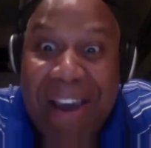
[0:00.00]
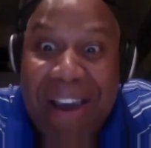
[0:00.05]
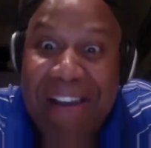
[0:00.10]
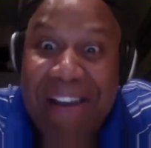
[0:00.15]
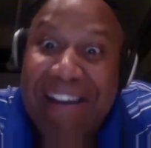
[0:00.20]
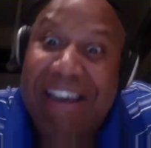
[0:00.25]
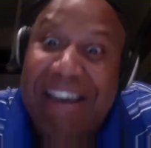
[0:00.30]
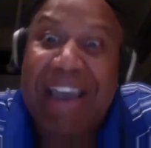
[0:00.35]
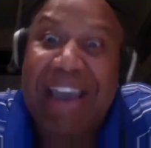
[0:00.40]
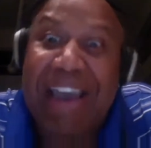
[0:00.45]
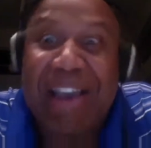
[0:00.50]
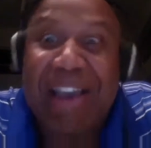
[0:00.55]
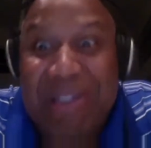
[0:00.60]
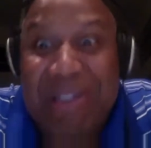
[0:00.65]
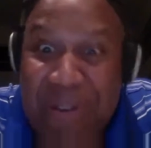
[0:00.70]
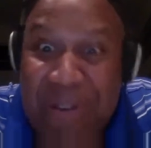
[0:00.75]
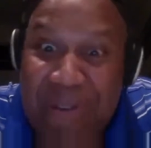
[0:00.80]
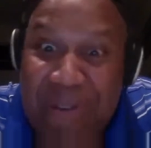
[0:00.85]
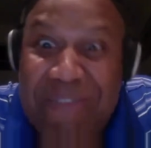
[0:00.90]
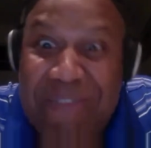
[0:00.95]
Can you
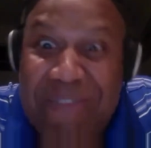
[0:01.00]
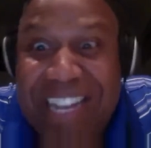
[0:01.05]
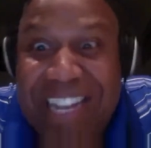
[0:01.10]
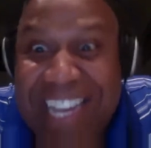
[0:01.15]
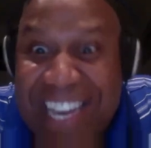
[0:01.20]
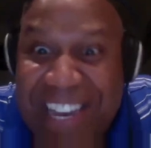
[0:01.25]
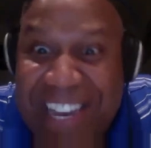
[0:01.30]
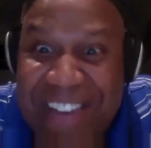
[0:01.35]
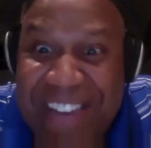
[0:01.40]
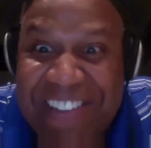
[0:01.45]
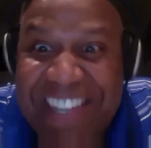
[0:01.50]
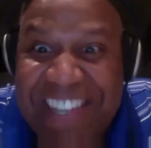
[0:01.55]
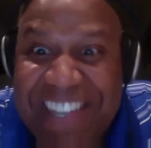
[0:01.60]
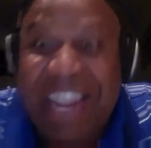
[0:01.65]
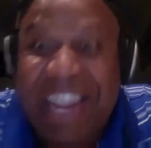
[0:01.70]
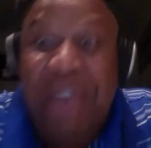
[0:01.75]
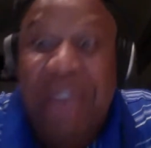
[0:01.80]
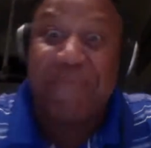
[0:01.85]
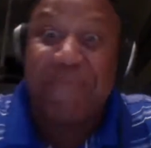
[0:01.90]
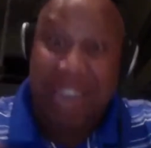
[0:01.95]
believe it?
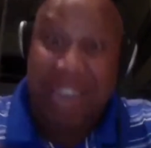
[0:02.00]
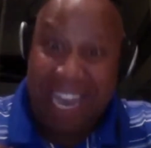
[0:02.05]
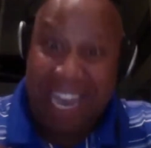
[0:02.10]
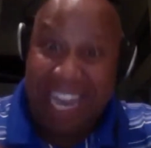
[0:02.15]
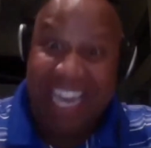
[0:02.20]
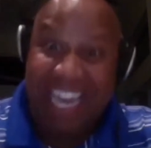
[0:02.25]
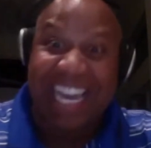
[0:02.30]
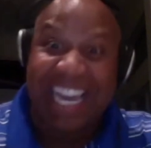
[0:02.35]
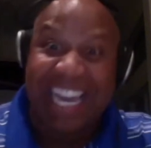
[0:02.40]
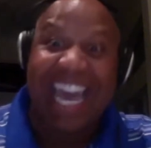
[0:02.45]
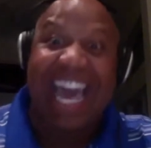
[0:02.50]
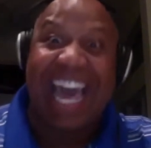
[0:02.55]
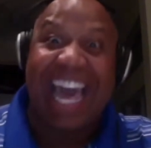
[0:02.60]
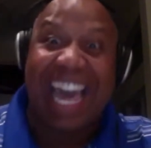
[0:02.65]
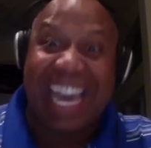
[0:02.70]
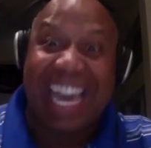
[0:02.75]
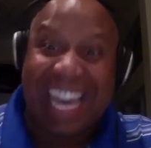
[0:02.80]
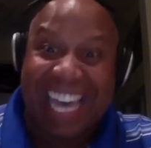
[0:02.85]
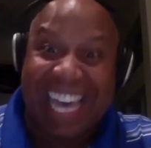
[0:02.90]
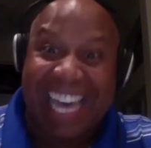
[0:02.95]
Me, I
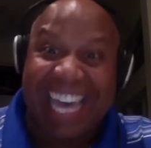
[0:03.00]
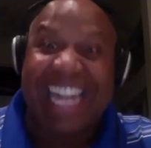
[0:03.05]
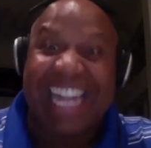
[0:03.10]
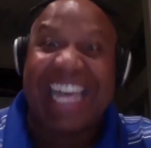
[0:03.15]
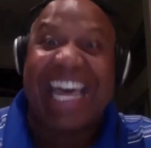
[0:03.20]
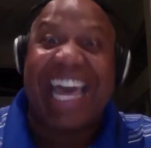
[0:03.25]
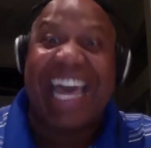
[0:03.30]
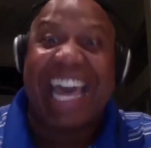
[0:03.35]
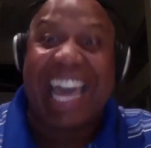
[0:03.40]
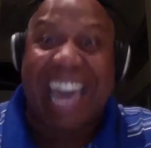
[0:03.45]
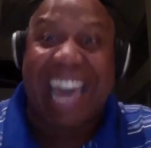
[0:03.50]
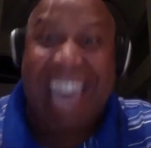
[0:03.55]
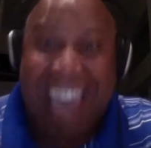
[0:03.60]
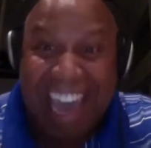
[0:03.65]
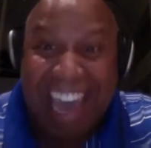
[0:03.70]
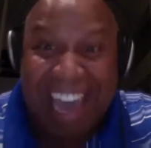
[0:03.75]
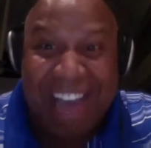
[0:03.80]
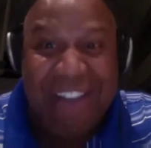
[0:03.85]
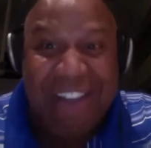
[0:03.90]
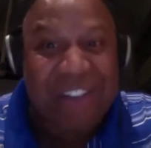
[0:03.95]
got an A
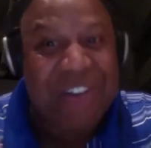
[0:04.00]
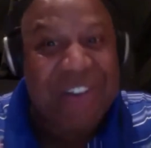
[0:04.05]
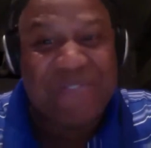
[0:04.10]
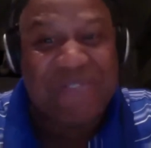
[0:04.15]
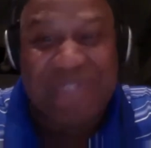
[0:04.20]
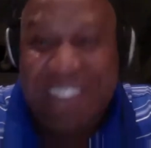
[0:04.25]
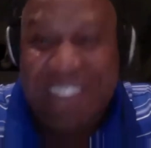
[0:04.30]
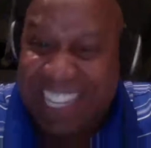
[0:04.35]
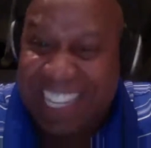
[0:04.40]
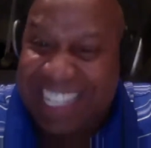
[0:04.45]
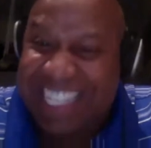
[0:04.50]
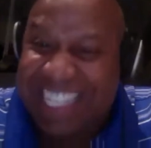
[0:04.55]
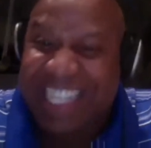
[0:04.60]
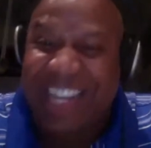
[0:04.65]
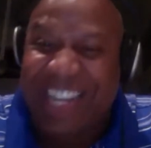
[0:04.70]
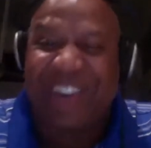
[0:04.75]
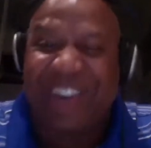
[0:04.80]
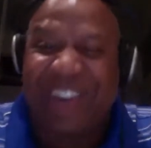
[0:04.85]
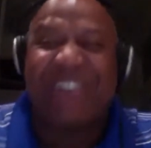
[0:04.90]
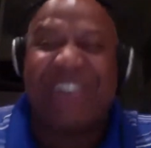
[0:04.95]
on the
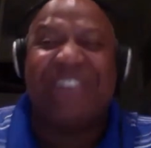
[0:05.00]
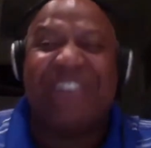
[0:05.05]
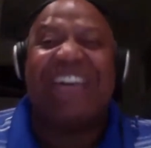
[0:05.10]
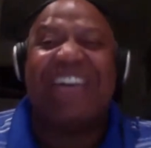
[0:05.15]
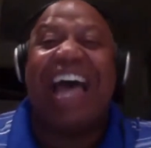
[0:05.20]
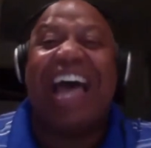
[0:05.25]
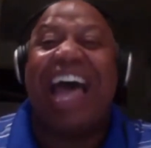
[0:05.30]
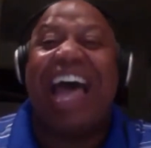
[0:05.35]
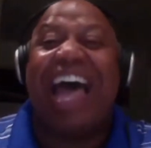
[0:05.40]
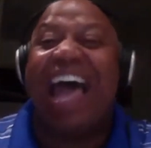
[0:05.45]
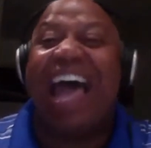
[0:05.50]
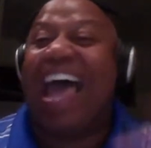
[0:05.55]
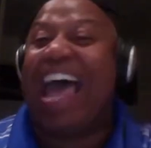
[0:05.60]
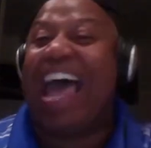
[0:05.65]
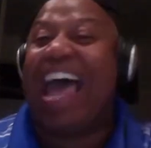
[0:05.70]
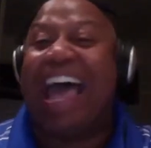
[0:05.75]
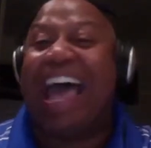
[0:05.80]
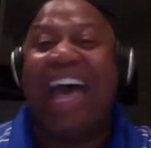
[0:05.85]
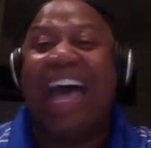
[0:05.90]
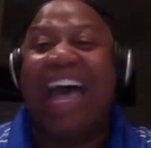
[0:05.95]
midterm.
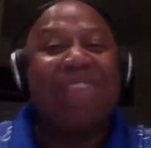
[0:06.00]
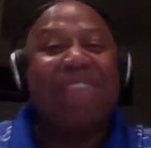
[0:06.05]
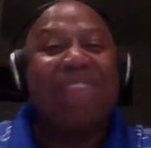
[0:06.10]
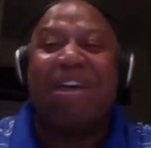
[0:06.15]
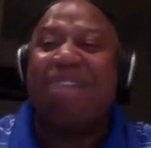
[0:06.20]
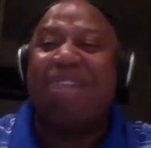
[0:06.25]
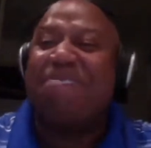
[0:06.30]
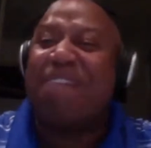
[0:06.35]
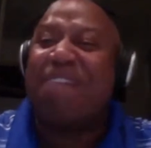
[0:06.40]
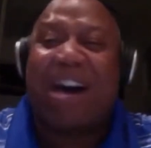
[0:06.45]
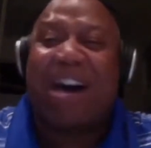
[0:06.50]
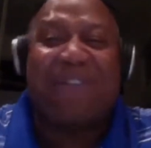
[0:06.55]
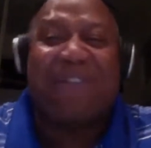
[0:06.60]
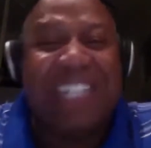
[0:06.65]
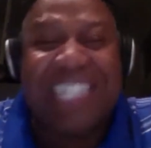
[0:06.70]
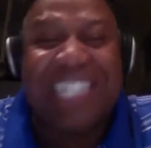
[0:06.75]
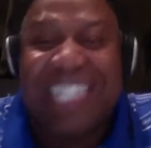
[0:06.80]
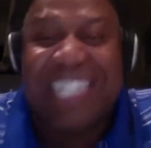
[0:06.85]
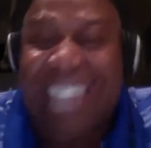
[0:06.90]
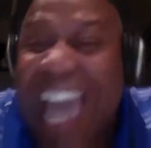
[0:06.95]
My mom and
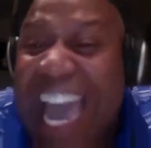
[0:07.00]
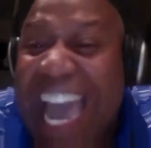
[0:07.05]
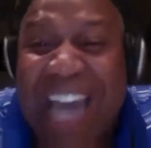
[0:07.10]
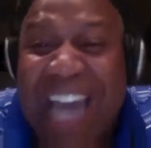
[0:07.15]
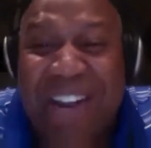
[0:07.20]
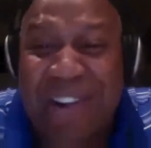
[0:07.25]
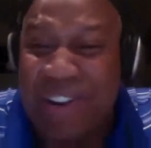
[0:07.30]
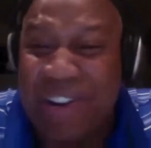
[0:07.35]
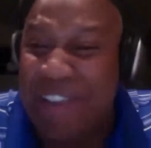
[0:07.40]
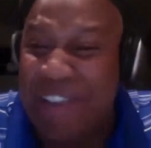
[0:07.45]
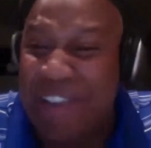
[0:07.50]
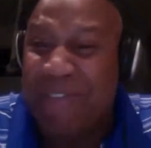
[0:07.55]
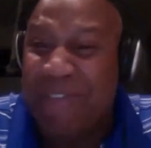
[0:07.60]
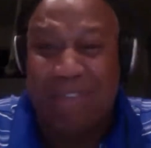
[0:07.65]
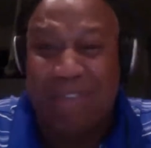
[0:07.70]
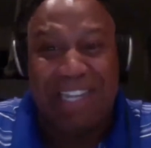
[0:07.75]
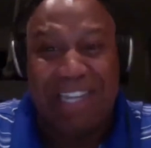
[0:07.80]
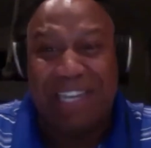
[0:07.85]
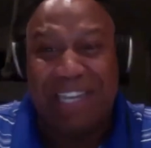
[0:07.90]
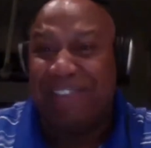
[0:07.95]
dad don't even
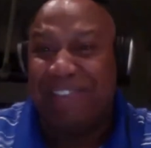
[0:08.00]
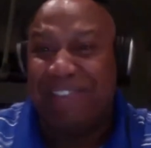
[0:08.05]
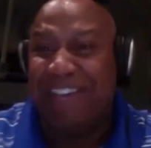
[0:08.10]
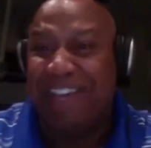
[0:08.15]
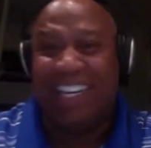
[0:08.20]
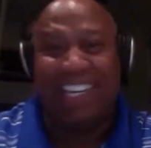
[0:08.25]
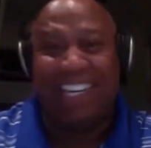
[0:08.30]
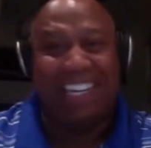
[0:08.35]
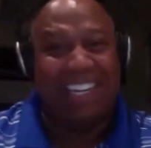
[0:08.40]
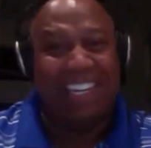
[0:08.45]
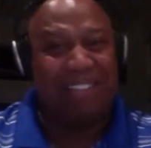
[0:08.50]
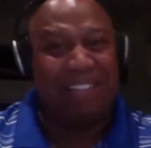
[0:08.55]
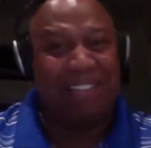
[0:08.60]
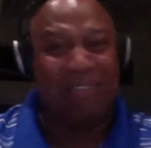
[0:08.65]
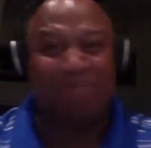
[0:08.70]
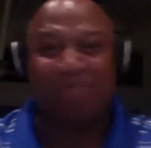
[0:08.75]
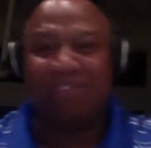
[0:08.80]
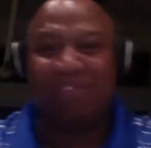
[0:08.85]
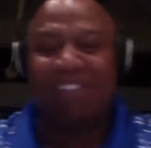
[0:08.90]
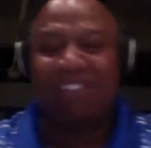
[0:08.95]
believe I did it.
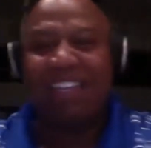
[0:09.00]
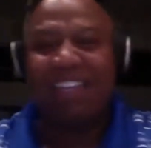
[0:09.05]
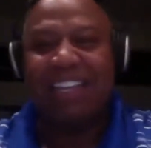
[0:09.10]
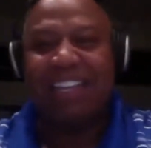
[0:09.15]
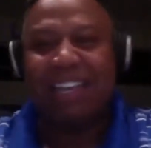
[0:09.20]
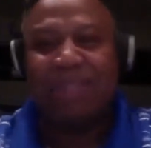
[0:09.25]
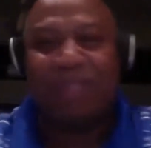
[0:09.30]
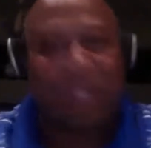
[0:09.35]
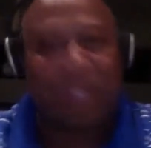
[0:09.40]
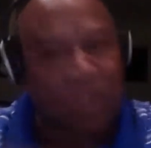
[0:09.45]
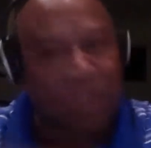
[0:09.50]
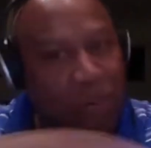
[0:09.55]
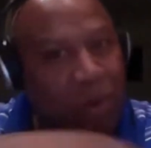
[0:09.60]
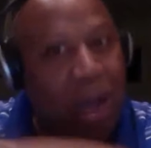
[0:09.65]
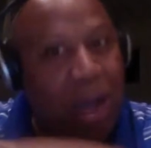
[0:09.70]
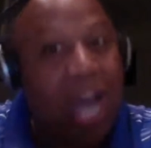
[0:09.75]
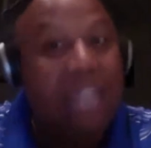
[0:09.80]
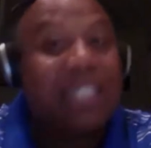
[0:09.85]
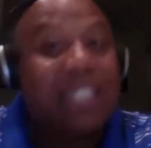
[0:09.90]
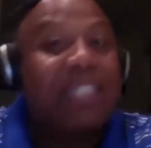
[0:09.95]
But you
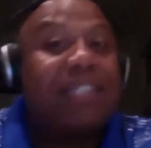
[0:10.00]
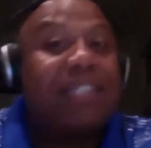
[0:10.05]
watch.